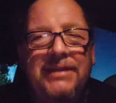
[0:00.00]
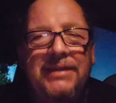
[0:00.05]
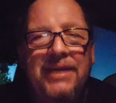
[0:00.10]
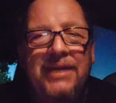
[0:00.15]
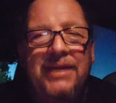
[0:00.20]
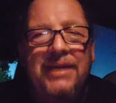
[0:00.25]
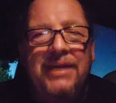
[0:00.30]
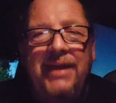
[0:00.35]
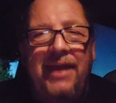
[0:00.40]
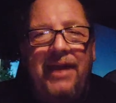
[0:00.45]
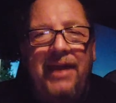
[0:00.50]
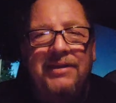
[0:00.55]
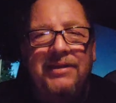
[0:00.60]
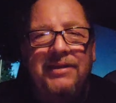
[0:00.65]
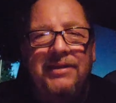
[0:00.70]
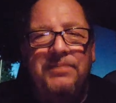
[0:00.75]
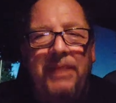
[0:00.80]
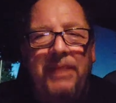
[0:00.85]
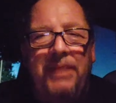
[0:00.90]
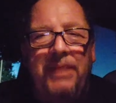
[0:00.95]
I can't
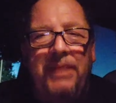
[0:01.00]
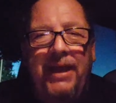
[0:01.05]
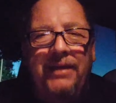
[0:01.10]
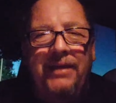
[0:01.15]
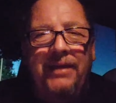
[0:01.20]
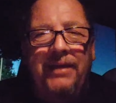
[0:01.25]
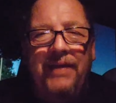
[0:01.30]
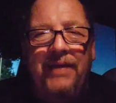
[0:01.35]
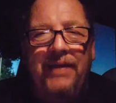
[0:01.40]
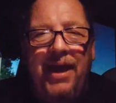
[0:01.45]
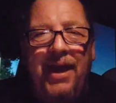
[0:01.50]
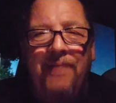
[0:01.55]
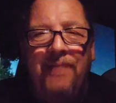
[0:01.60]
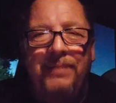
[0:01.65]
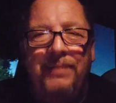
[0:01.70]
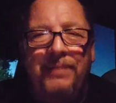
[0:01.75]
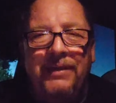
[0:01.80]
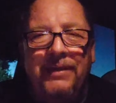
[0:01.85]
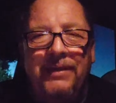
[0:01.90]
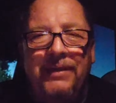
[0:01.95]
explain
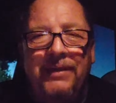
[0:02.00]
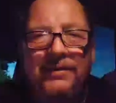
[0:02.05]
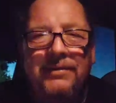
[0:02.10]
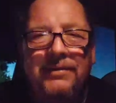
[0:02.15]
happened.